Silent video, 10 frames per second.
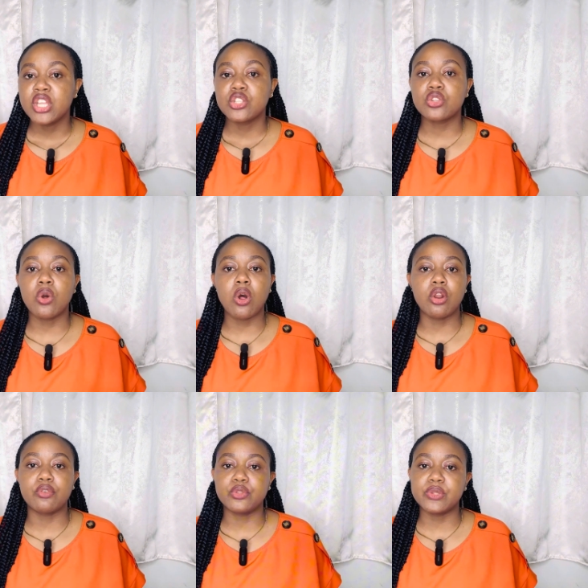So
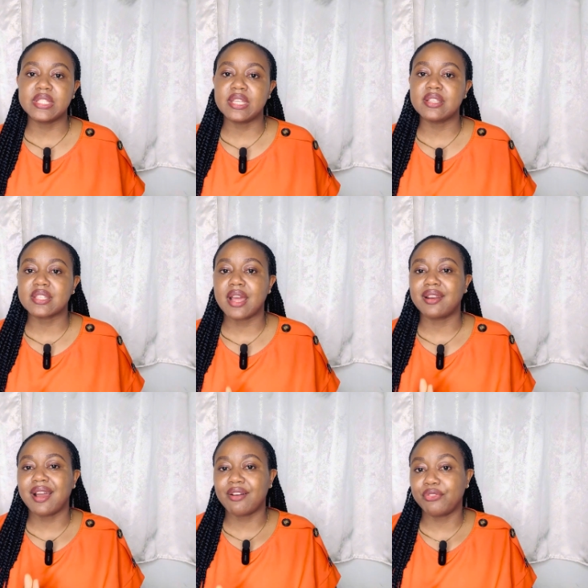all of those things
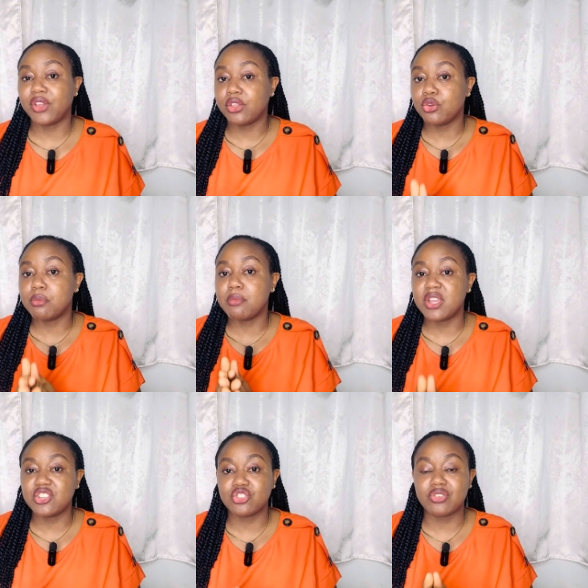can affect your
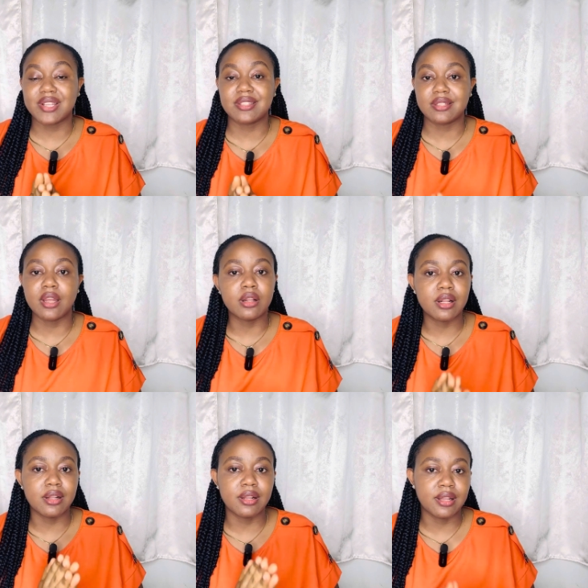menstrual
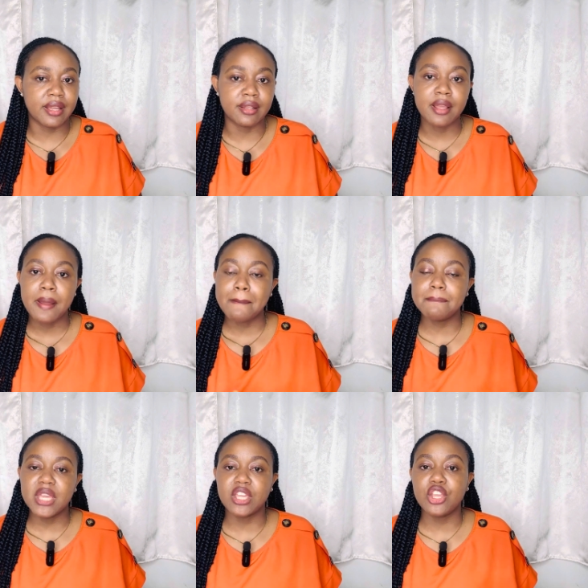cycle length,
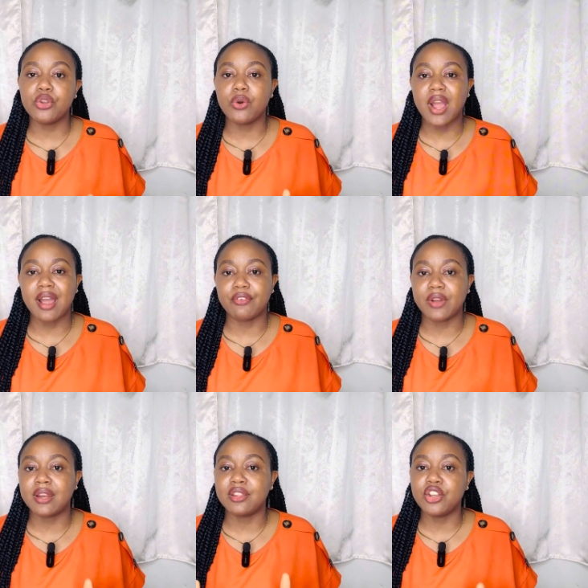making you have
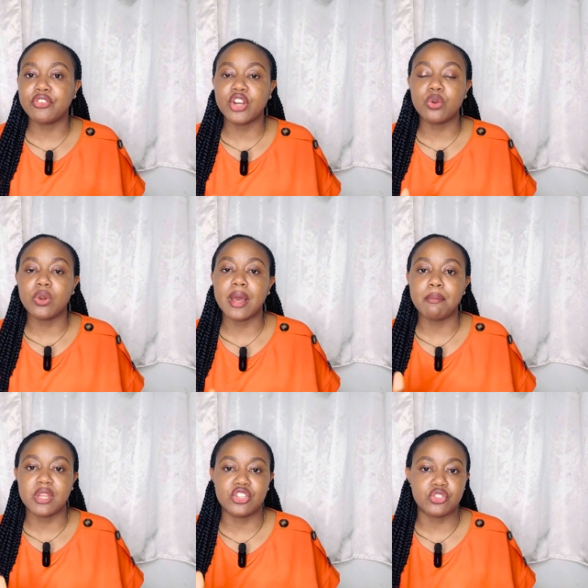an irregular
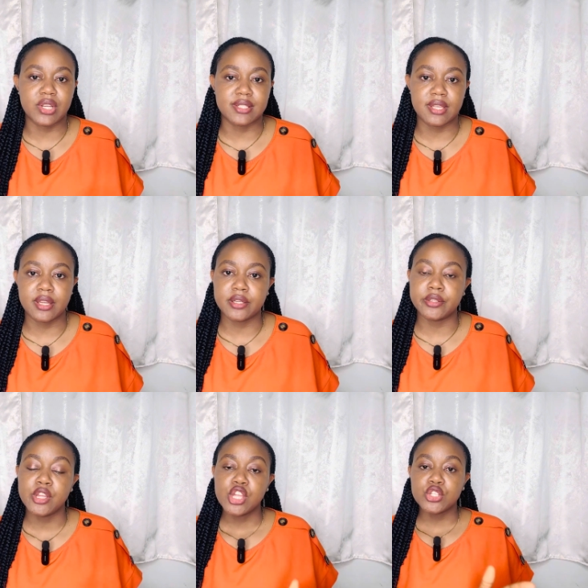menstrual
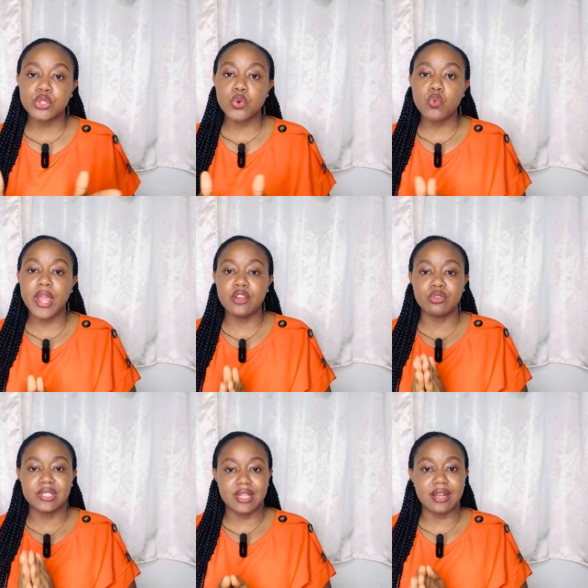cycle. So when
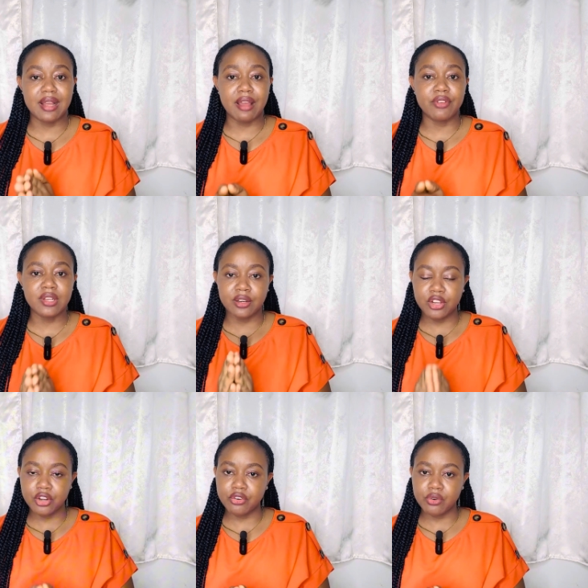you start having
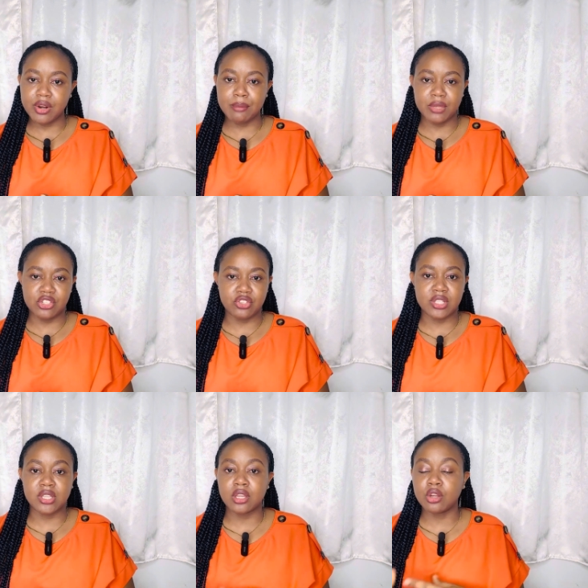an irregular
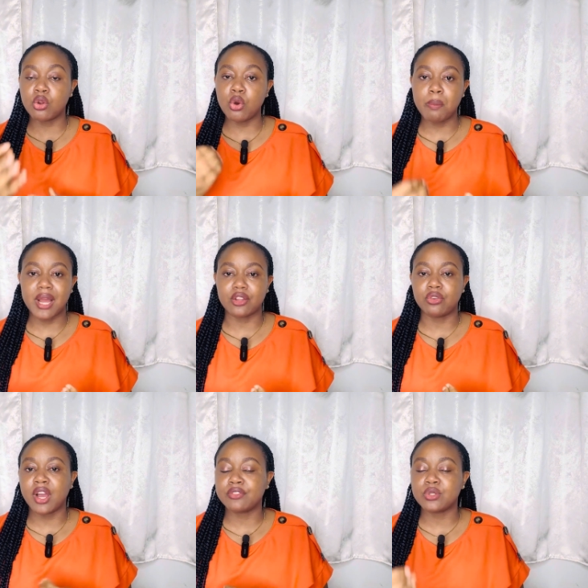menstrual cycle, go back.
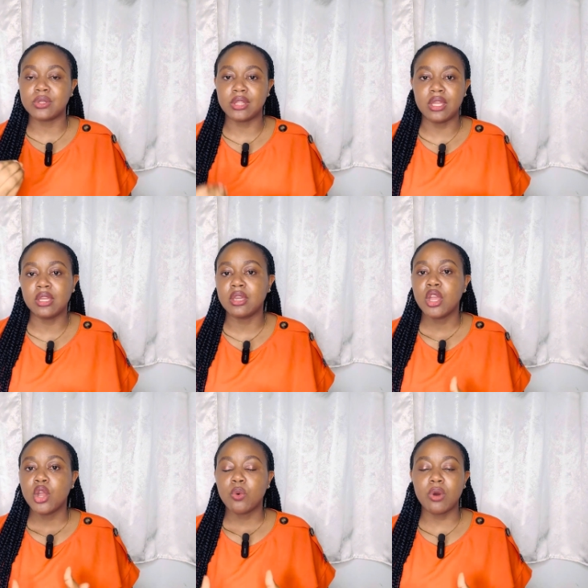You have to think,
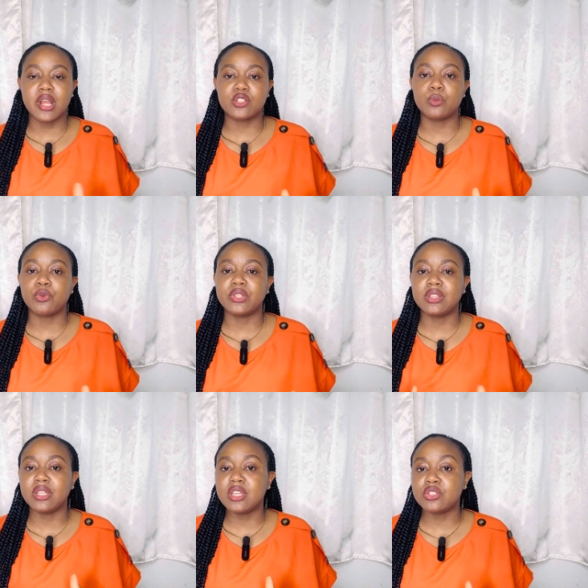what are some of the
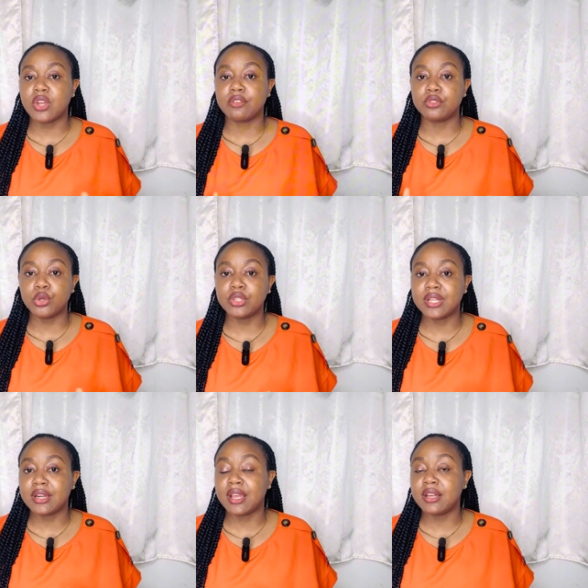things you have done
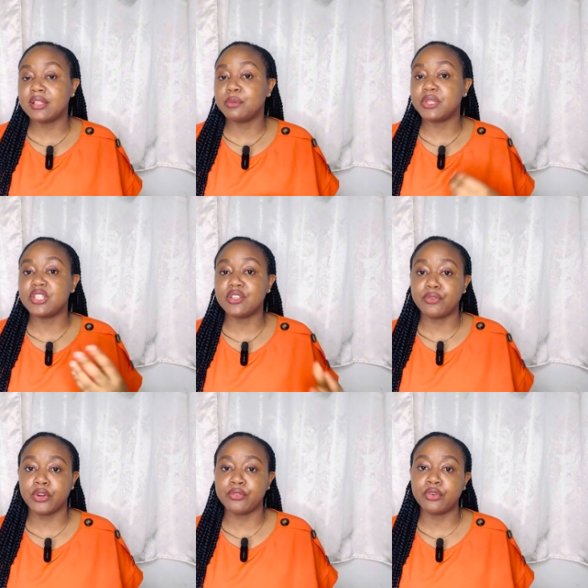that are a little bit
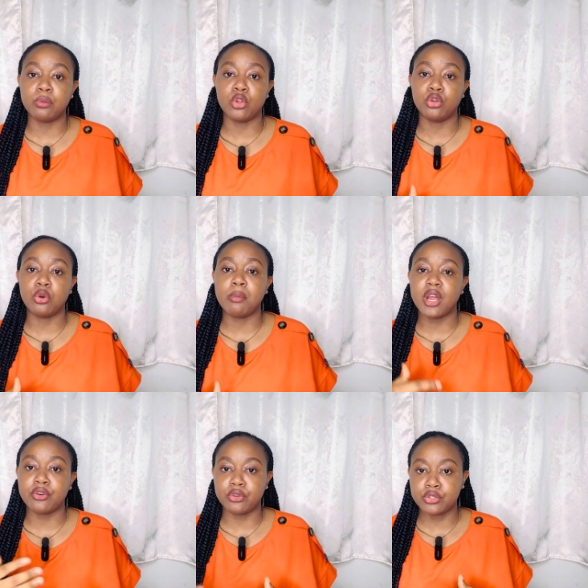different from your
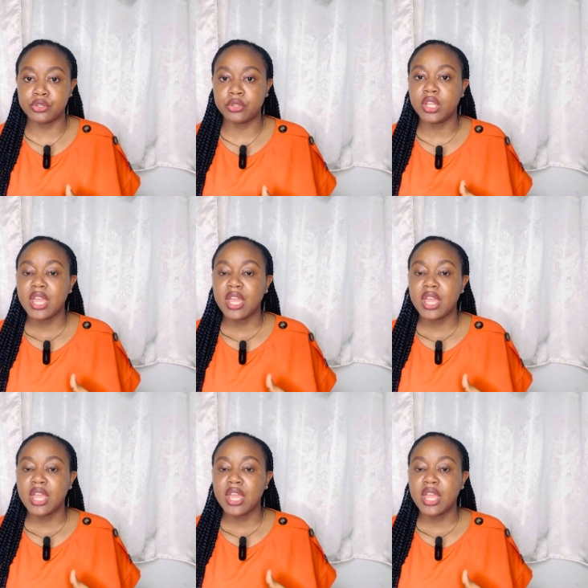normal routine?